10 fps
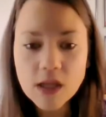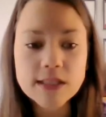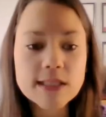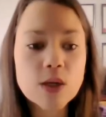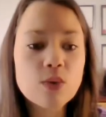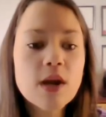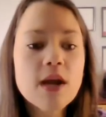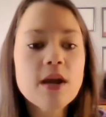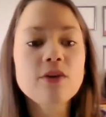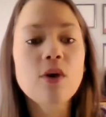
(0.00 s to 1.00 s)
So
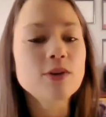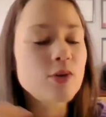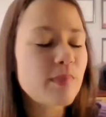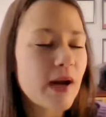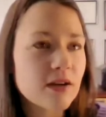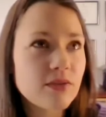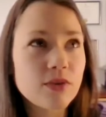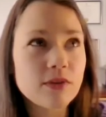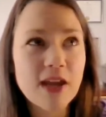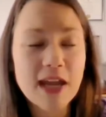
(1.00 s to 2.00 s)
they're also packed full of